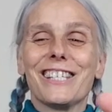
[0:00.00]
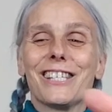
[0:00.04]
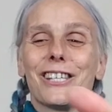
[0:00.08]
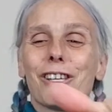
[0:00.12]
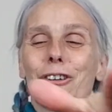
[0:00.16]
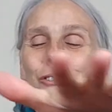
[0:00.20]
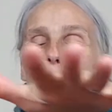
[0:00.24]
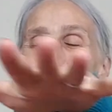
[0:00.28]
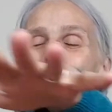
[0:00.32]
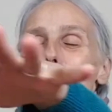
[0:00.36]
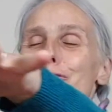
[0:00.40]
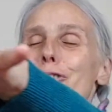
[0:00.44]
So
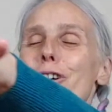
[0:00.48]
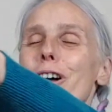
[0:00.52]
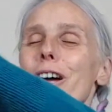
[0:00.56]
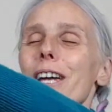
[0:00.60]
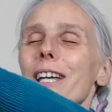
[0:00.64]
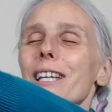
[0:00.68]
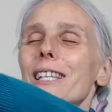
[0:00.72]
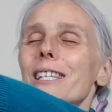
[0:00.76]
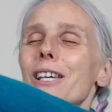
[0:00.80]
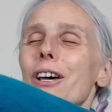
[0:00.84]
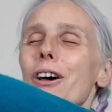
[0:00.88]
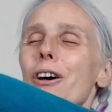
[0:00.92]
the
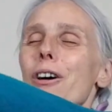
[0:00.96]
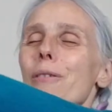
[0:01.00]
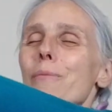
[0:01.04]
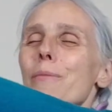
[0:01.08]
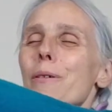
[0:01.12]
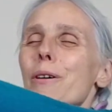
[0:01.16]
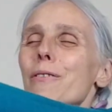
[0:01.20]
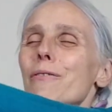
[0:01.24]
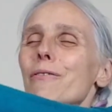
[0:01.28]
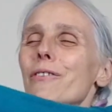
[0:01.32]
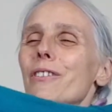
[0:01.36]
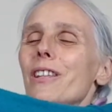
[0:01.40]
right arm
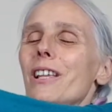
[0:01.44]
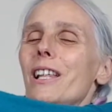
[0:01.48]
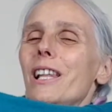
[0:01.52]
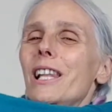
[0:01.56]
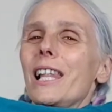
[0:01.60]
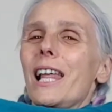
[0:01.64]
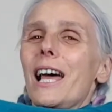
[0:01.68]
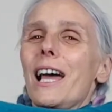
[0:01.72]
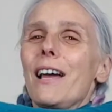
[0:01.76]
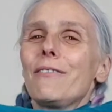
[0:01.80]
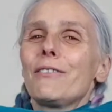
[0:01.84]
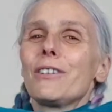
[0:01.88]
over the
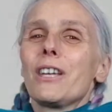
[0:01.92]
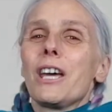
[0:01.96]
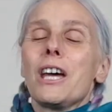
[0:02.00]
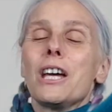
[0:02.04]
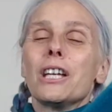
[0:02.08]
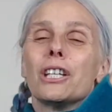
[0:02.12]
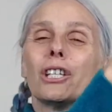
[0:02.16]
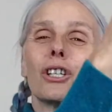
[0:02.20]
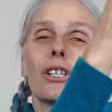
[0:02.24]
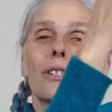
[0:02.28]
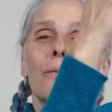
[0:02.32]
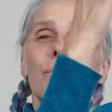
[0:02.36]
left,
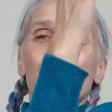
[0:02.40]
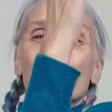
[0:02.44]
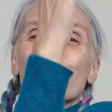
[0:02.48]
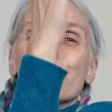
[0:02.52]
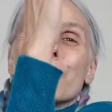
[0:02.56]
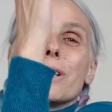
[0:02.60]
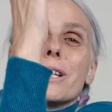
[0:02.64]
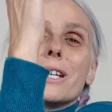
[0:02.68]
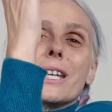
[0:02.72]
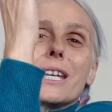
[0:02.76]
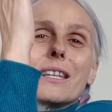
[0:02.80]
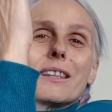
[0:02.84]
just
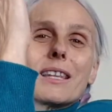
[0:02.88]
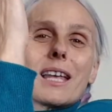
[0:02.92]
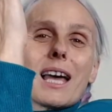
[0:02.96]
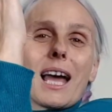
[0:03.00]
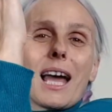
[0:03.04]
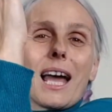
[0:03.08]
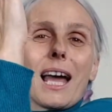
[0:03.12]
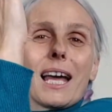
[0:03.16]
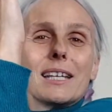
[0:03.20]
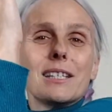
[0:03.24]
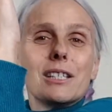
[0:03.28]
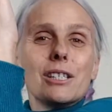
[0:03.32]
bringing that
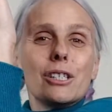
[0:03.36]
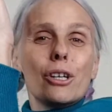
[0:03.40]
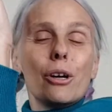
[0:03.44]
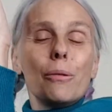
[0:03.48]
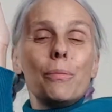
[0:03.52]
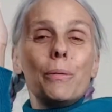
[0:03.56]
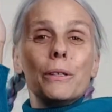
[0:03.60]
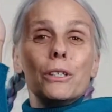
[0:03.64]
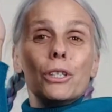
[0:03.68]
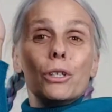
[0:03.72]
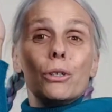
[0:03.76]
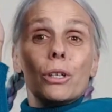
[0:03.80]
hand
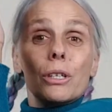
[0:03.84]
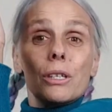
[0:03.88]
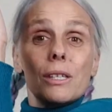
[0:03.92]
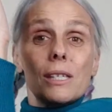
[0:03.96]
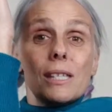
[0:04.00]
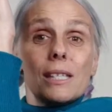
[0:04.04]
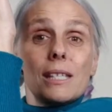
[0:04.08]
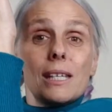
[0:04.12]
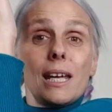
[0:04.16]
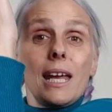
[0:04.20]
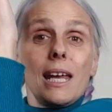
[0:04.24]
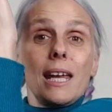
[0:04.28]
up, and you can
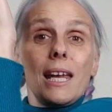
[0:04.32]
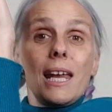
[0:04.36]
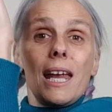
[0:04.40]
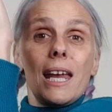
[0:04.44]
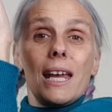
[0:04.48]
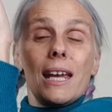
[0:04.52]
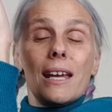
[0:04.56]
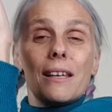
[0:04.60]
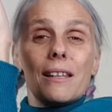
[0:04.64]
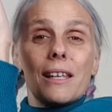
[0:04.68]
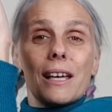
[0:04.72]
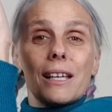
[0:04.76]
stay
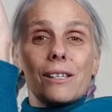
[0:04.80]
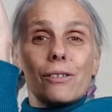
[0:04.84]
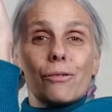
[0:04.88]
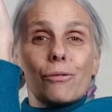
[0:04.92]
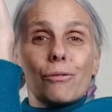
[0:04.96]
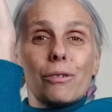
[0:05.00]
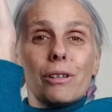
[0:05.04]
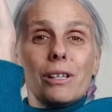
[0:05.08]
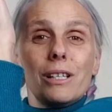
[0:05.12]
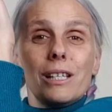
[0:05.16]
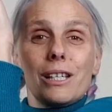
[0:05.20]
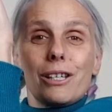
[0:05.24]
here. That's a
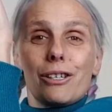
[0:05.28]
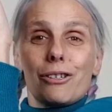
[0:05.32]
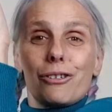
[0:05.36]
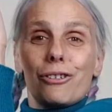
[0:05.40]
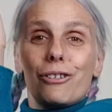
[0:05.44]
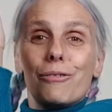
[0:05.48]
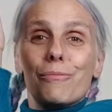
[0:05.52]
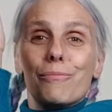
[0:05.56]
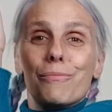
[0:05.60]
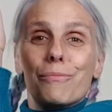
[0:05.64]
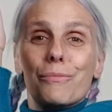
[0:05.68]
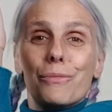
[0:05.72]
really good
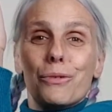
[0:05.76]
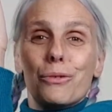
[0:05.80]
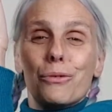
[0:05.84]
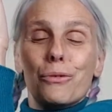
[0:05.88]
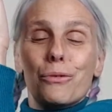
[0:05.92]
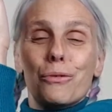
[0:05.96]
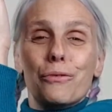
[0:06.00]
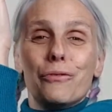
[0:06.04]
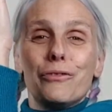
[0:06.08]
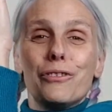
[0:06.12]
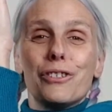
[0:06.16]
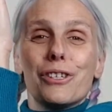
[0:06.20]

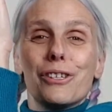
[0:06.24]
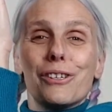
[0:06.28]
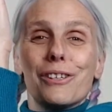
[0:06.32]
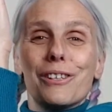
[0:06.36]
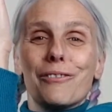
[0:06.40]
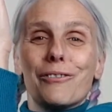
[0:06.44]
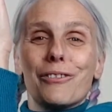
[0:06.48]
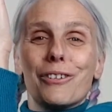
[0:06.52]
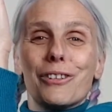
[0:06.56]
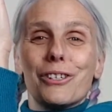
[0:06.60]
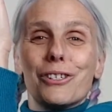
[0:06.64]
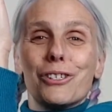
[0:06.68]
move
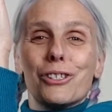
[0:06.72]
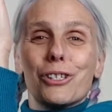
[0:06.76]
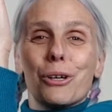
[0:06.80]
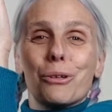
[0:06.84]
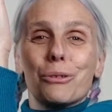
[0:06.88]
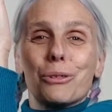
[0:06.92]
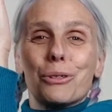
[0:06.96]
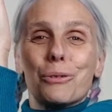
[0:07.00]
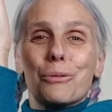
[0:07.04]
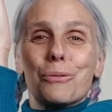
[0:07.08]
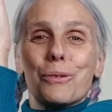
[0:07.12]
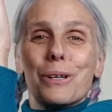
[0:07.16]
for the
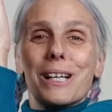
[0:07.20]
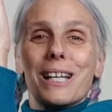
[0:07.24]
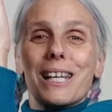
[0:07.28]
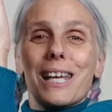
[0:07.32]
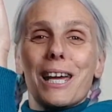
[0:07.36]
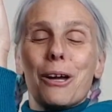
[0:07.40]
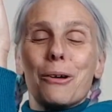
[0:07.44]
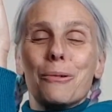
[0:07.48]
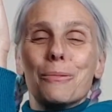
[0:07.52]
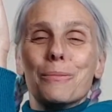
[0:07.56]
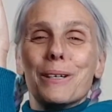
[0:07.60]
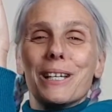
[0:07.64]
shoulder, really
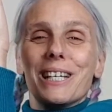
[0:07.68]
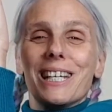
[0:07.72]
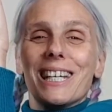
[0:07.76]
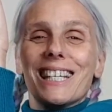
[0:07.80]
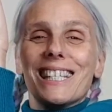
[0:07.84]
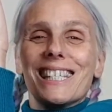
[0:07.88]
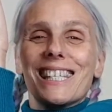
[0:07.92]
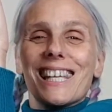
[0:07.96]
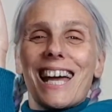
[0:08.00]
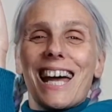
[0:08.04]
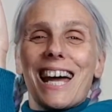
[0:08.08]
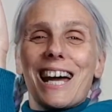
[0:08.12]
opening
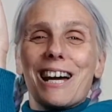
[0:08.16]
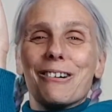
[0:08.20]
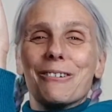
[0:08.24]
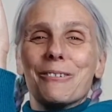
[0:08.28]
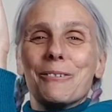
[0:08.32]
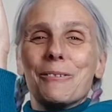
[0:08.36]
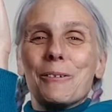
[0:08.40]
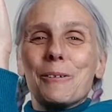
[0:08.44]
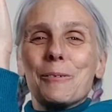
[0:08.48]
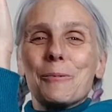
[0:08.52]
it out.